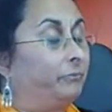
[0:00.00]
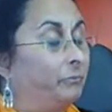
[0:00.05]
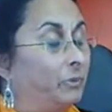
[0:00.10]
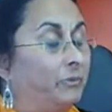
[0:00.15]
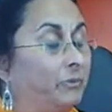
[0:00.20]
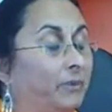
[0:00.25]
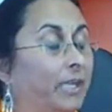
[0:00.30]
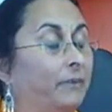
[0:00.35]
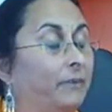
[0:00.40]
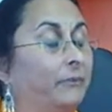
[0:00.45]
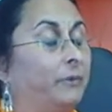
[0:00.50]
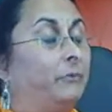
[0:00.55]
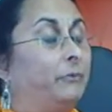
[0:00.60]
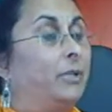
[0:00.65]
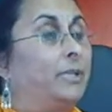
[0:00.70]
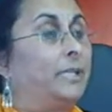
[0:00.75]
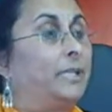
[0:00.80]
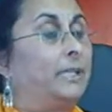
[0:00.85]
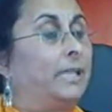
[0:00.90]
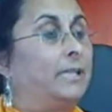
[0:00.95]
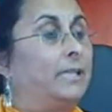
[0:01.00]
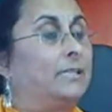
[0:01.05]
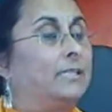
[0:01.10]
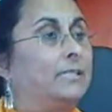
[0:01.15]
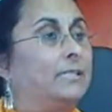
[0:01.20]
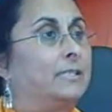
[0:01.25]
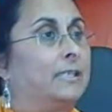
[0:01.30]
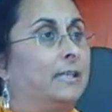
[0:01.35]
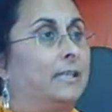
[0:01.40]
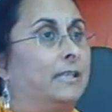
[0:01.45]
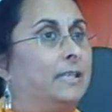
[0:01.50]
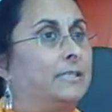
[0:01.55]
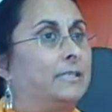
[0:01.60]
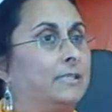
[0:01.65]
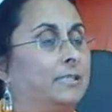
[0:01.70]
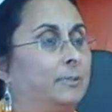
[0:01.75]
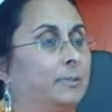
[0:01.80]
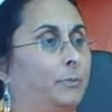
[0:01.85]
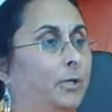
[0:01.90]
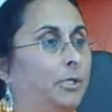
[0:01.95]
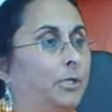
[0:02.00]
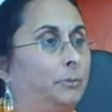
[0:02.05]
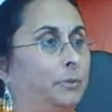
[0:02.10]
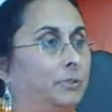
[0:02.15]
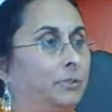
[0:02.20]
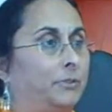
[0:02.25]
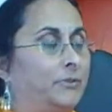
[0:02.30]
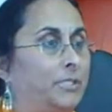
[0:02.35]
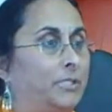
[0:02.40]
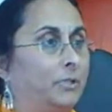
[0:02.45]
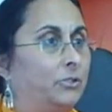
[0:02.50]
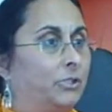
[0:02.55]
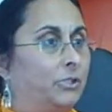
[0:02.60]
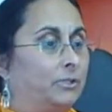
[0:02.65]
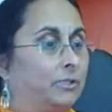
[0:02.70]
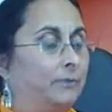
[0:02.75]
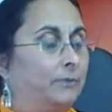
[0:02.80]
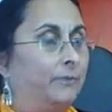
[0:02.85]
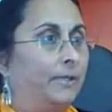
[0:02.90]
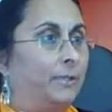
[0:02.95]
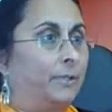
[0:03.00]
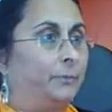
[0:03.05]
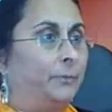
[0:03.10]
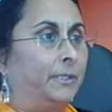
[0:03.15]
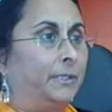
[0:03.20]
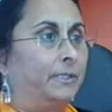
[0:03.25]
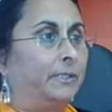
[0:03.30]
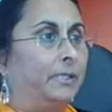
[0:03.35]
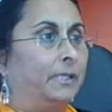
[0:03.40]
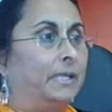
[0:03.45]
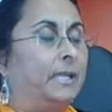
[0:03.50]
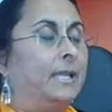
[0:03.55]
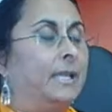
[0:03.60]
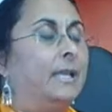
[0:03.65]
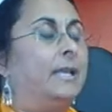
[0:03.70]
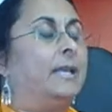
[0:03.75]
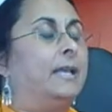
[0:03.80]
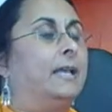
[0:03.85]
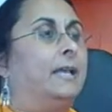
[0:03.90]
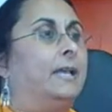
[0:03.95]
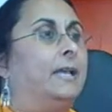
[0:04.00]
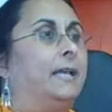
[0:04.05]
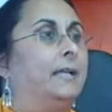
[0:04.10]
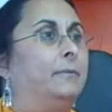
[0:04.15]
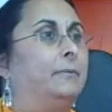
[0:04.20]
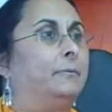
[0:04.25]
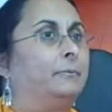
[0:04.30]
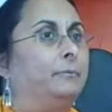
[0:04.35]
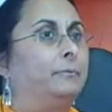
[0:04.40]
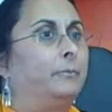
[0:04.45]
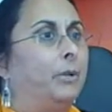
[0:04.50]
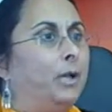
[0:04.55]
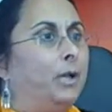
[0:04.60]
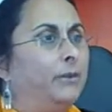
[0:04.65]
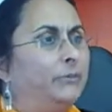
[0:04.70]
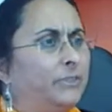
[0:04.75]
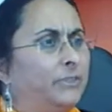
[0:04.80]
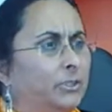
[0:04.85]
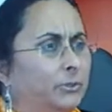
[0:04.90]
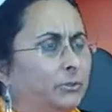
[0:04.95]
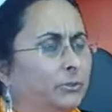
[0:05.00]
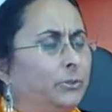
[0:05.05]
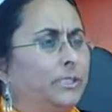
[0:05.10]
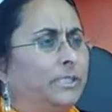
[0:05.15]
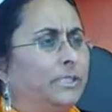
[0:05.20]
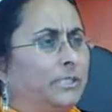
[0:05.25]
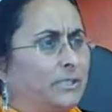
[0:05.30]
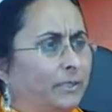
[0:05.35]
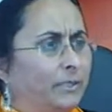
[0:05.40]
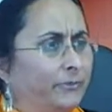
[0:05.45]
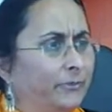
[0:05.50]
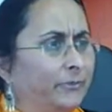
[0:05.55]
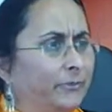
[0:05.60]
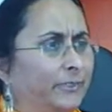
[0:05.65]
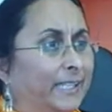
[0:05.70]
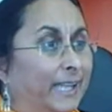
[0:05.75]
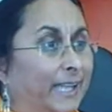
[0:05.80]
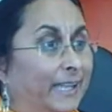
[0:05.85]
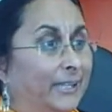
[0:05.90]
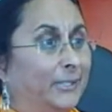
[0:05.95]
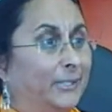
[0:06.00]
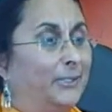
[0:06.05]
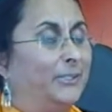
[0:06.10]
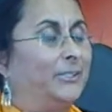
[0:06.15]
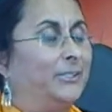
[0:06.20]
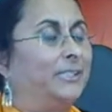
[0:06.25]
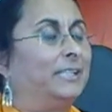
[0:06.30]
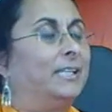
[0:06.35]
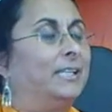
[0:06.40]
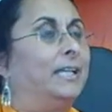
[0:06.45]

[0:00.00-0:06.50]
We've got a case against the Department of Social Development after 2 years of dialogue.